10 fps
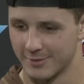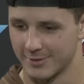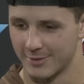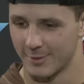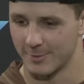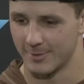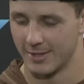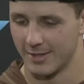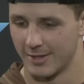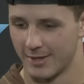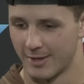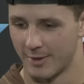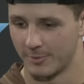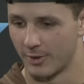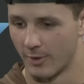And so,
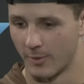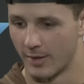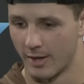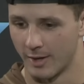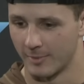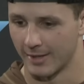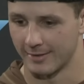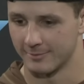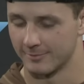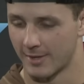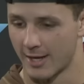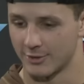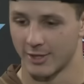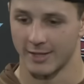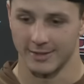um, growing up, like I
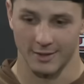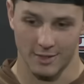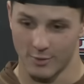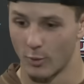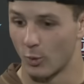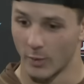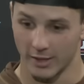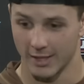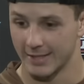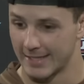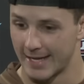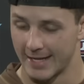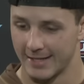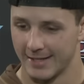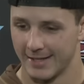tried to throw quick like Dan.